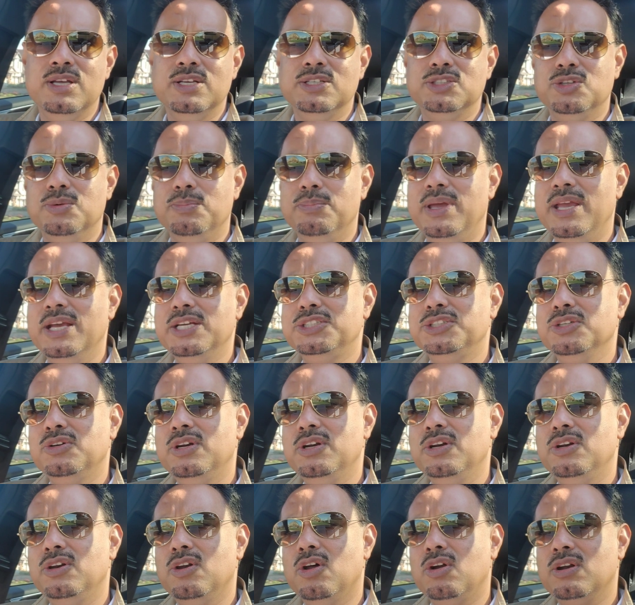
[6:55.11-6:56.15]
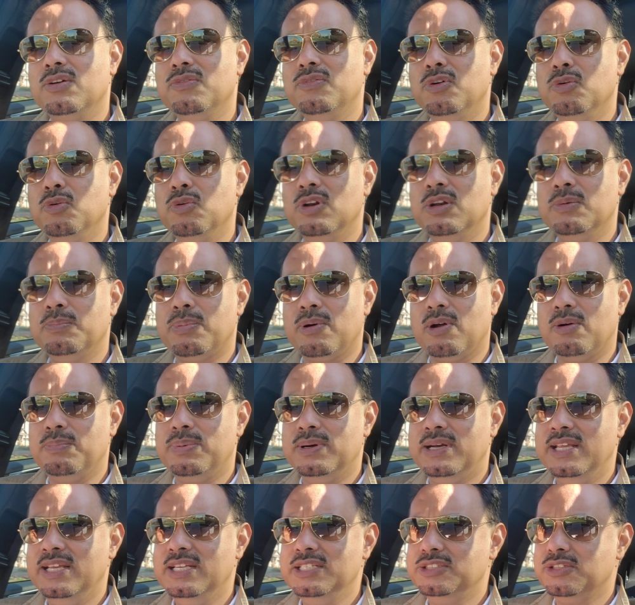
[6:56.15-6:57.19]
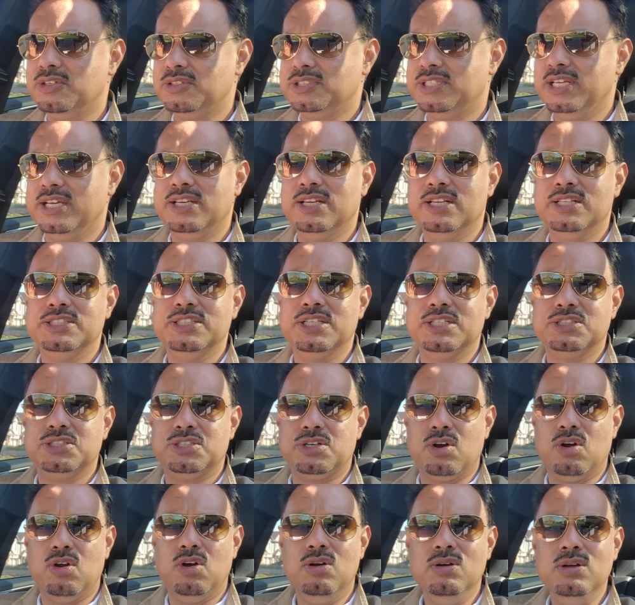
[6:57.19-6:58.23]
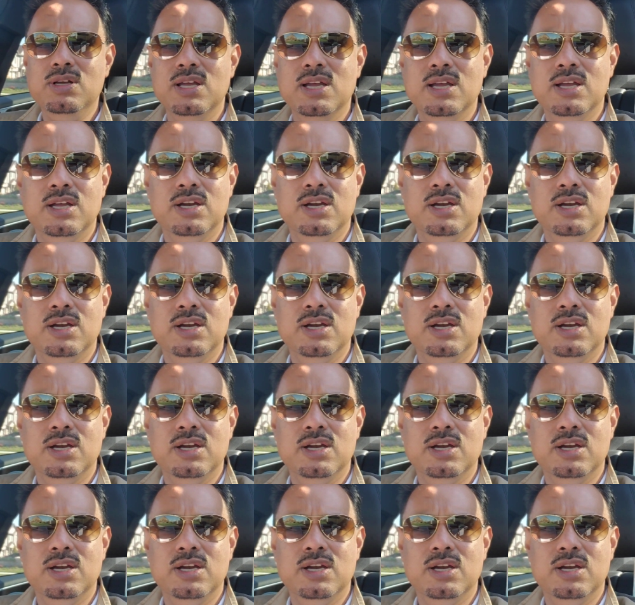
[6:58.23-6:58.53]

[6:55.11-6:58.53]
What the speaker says: So make sure in a lot of rural properties your signals are strong.